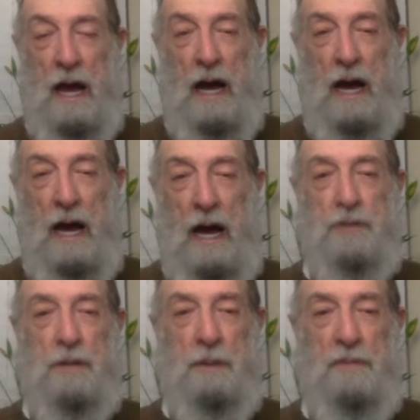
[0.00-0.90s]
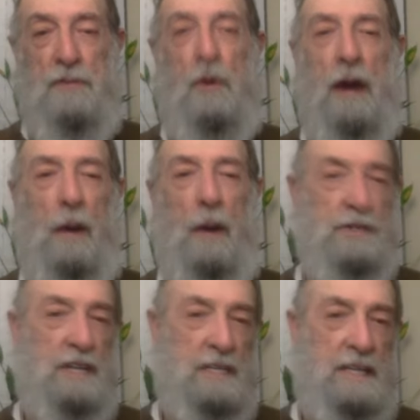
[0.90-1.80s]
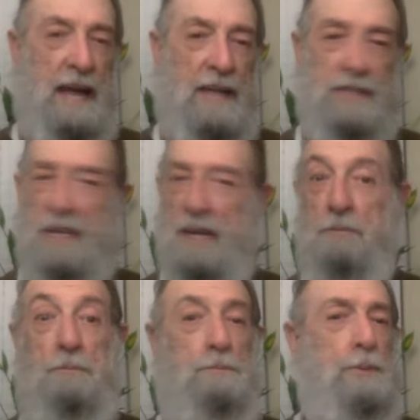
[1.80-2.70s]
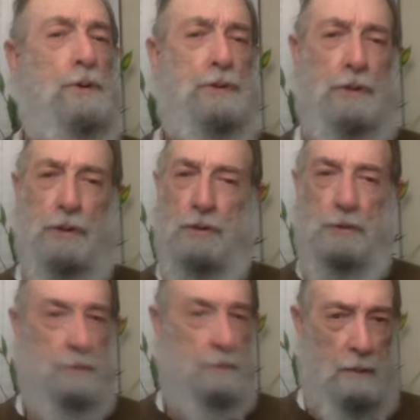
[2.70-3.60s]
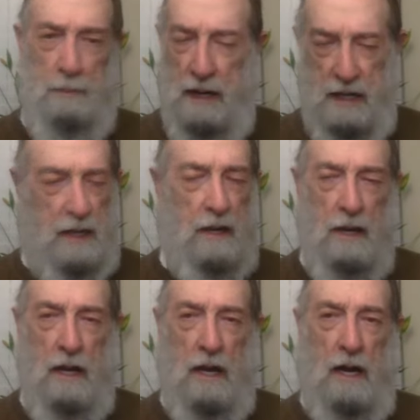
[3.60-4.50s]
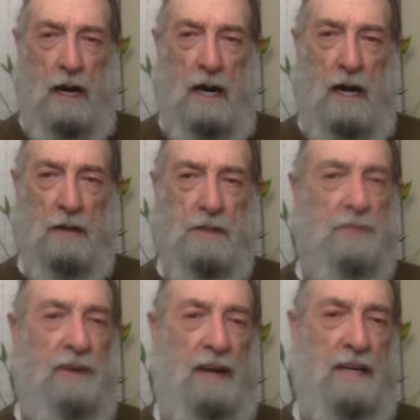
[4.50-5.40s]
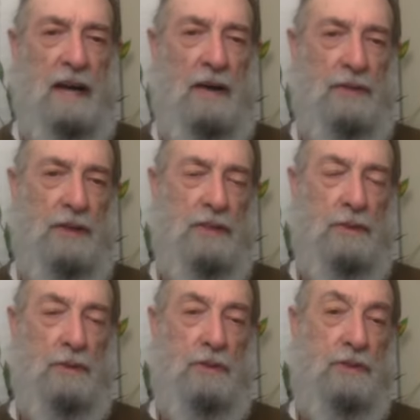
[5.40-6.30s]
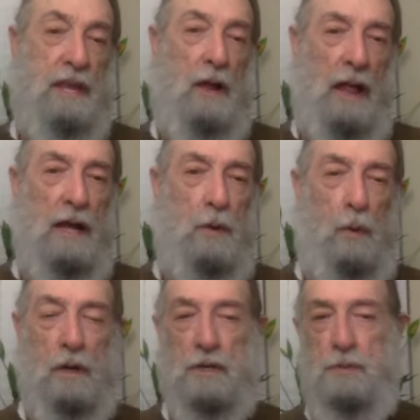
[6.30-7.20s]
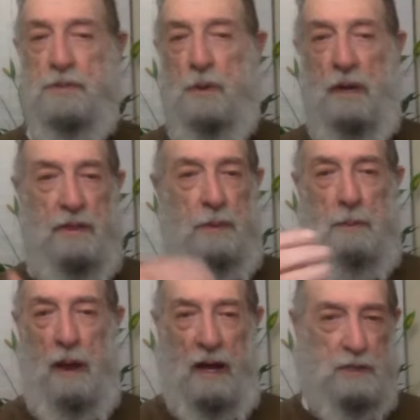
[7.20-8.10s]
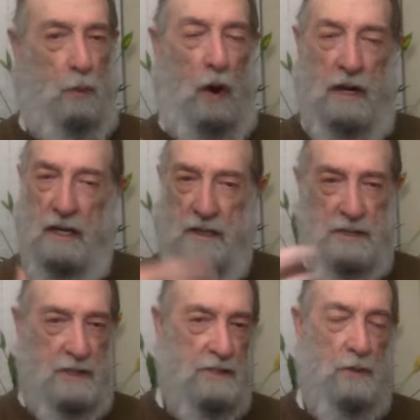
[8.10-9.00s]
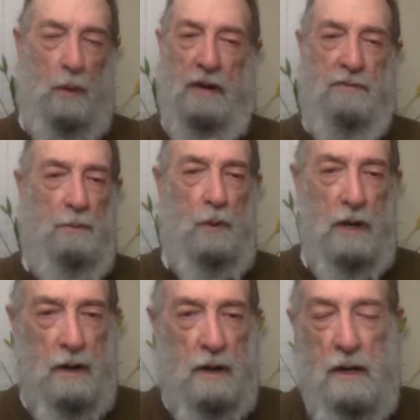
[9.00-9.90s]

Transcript: Uh, it took me four hours in a taxi and buku of money uh, to find out that Dell headquarters was only three blocks walking distance away from where